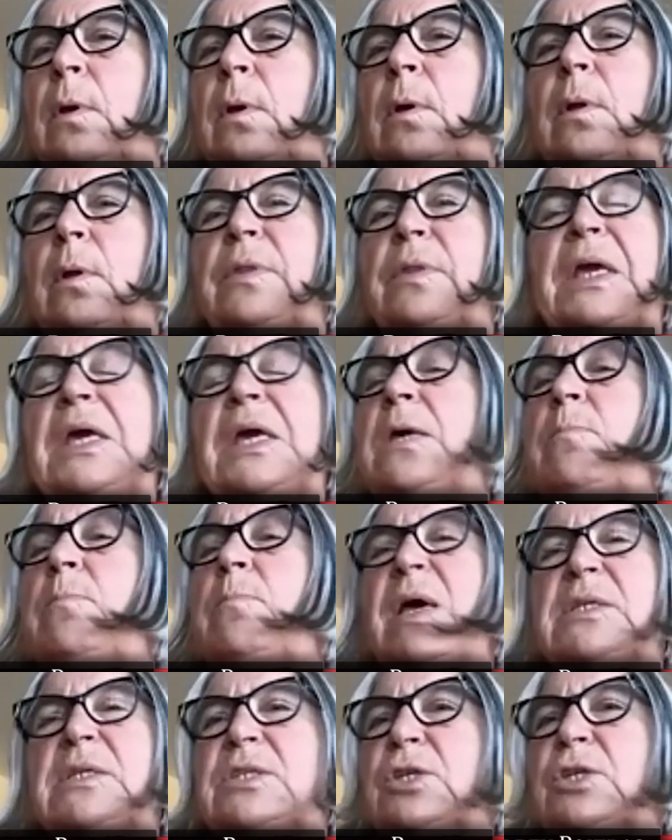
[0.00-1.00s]
the key
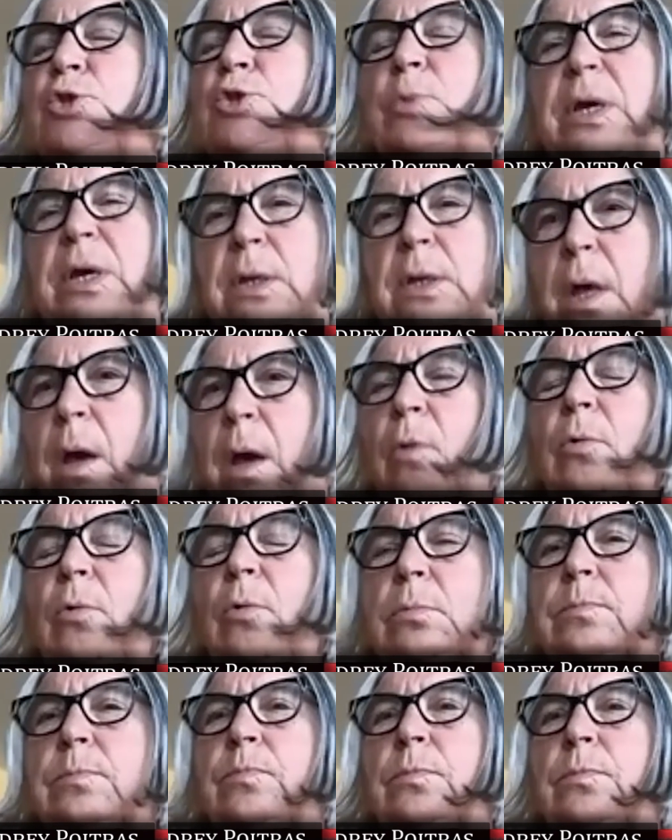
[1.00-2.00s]
message right now,
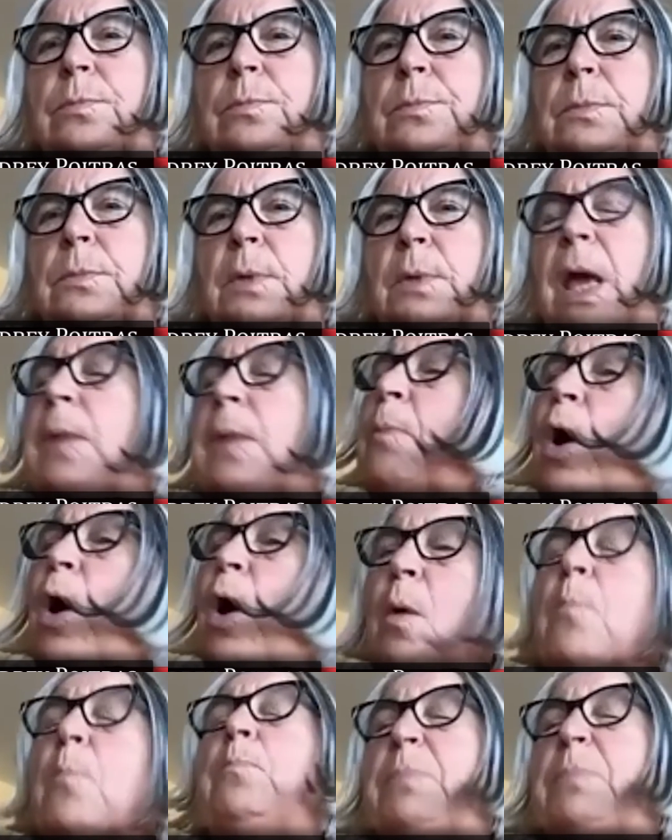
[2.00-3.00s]
and not
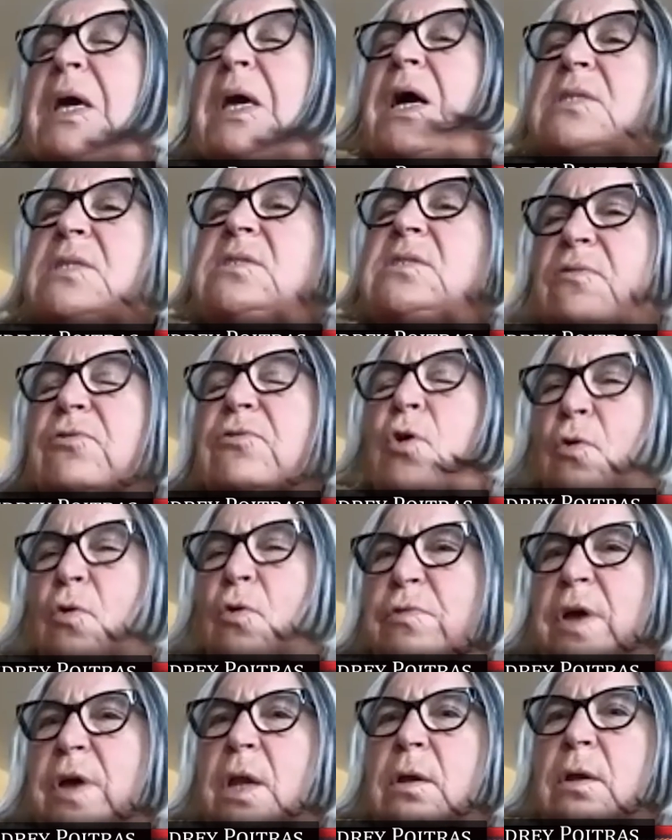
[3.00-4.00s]
because of COVID,
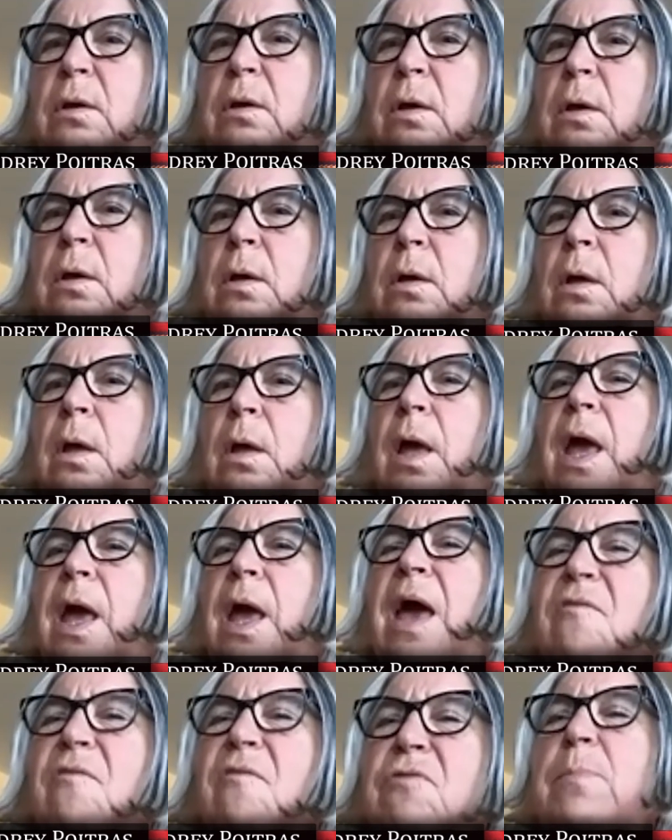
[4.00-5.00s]

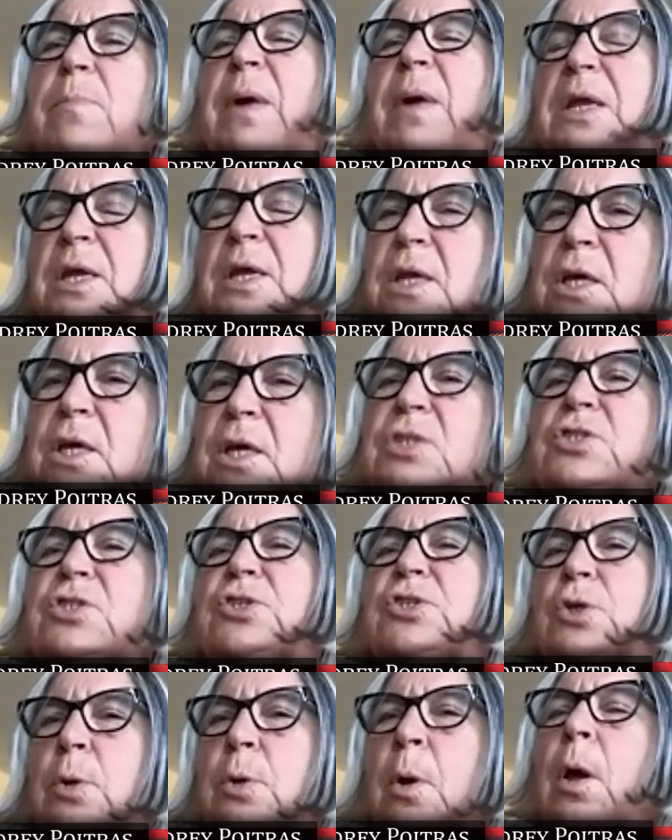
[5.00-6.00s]
everybody needs to
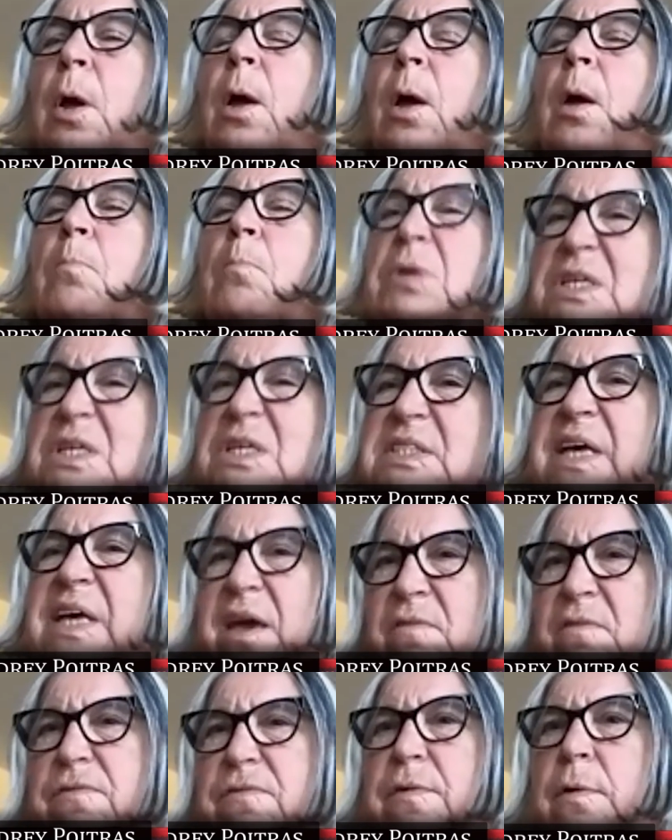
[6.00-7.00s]
be safe.
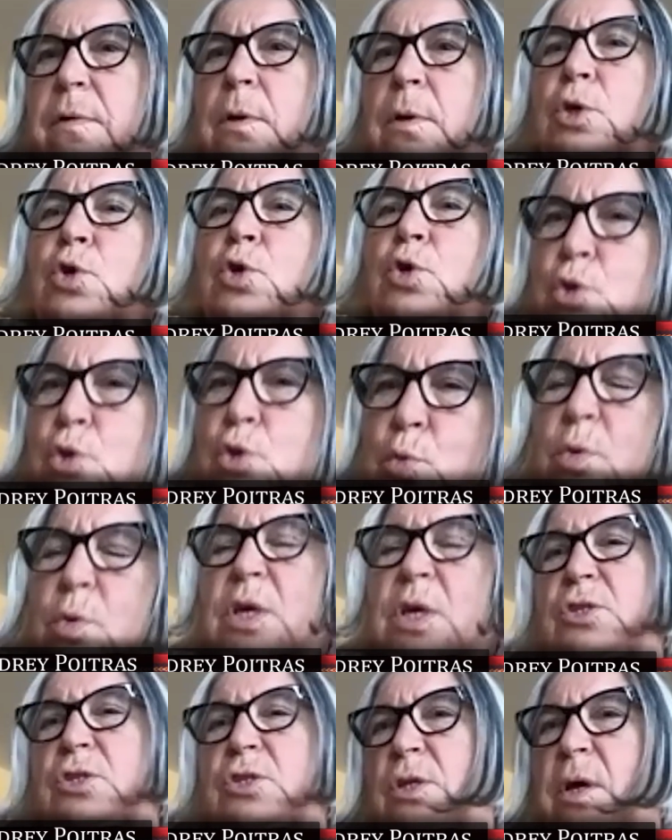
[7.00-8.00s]
You do need
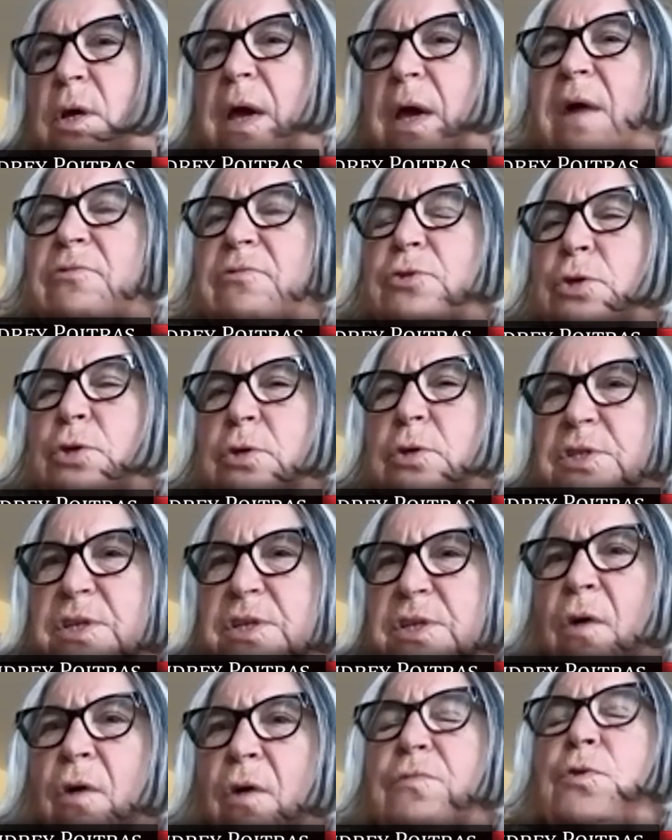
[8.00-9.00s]
to look after yourself.
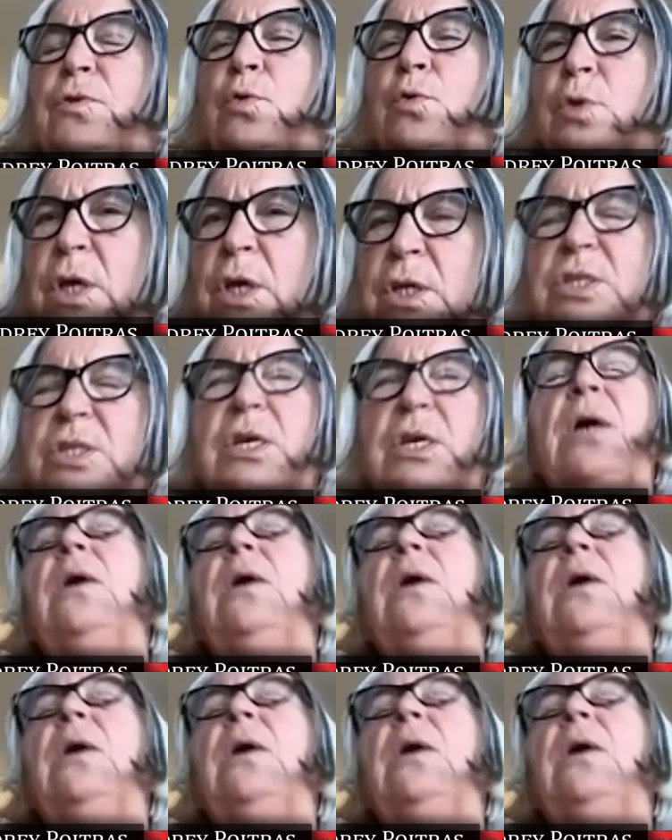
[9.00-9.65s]
You need to